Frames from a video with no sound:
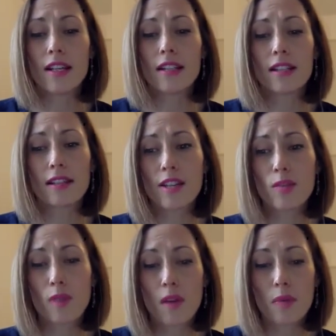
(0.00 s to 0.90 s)
So
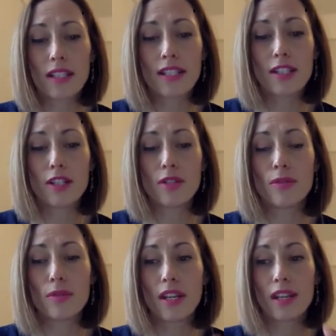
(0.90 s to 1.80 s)
that's why we need to
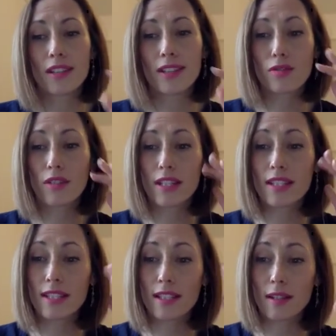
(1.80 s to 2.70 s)
use this
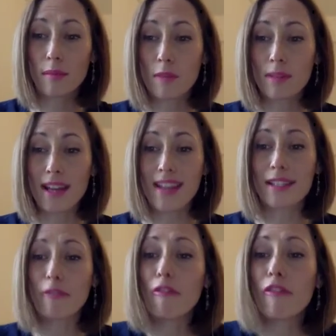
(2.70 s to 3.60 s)
crisis at the moment as
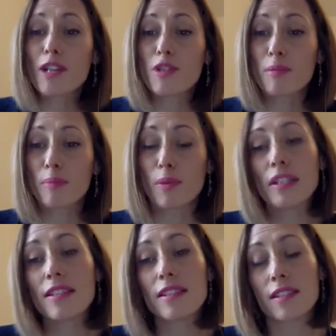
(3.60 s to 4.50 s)
an inflection
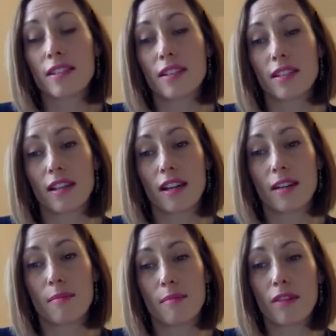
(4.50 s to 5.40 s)
point,
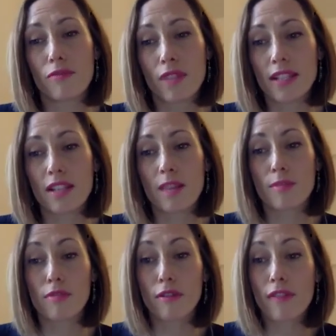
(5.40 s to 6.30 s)
and really a time
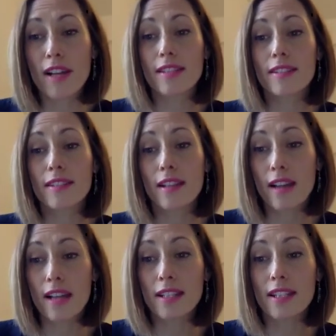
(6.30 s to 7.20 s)
to reflect and
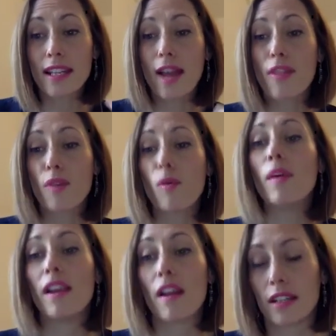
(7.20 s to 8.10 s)
to gather what
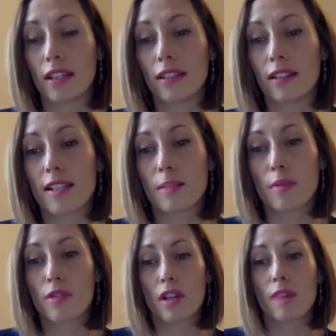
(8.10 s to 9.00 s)
we're learning, as
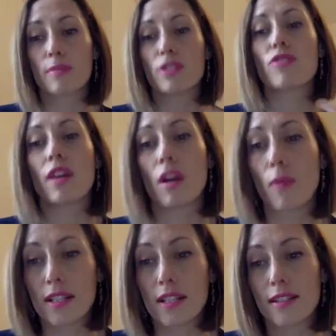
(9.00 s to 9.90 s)
opposed to coming straight
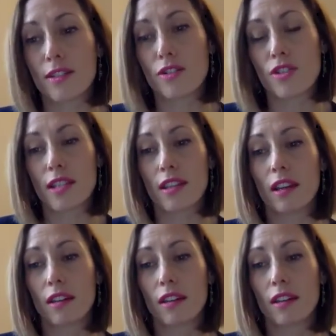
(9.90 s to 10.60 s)
away to solutions, I think.